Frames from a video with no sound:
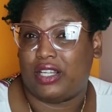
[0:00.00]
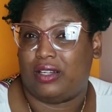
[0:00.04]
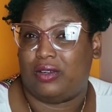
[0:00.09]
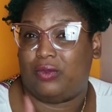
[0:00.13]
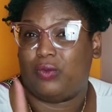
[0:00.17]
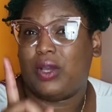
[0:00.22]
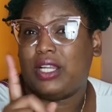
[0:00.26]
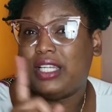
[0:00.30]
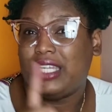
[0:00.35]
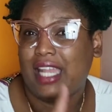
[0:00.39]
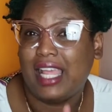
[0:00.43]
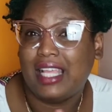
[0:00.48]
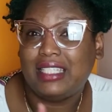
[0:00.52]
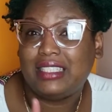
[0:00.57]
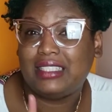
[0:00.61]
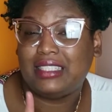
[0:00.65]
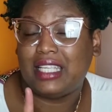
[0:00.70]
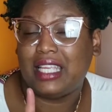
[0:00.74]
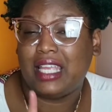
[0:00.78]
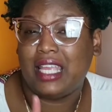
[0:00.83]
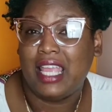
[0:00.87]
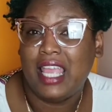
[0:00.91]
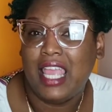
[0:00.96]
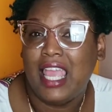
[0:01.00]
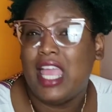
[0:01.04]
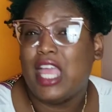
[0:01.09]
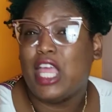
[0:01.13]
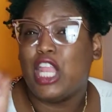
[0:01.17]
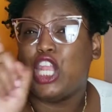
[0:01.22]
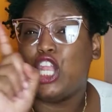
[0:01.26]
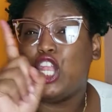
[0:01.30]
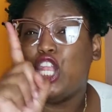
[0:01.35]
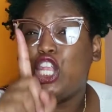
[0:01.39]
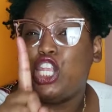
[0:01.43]
What did I say?
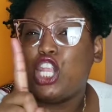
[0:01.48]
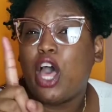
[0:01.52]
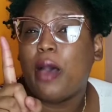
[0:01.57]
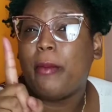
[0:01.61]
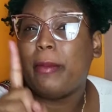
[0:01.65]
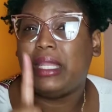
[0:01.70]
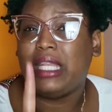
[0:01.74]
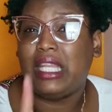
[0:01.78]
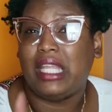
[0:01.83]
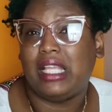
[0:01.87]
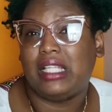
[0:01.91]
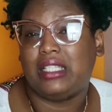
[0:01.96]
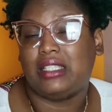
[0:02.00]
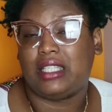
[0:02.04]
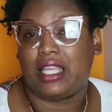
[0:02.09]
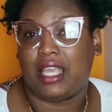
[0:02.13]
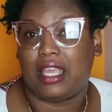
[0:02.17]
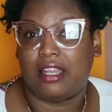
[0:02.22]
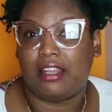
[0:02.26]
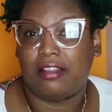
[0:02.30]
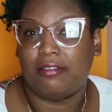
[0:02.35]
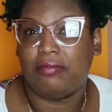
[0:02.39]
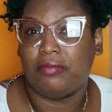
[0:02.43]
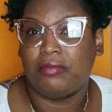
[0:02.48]
Nominated.